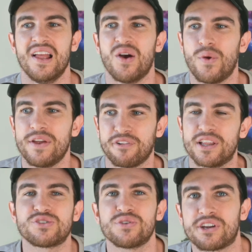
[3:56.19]
We've
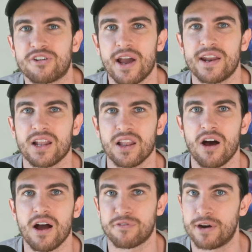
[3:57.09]
literally created a
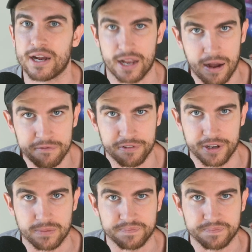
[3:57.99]
life around comfort.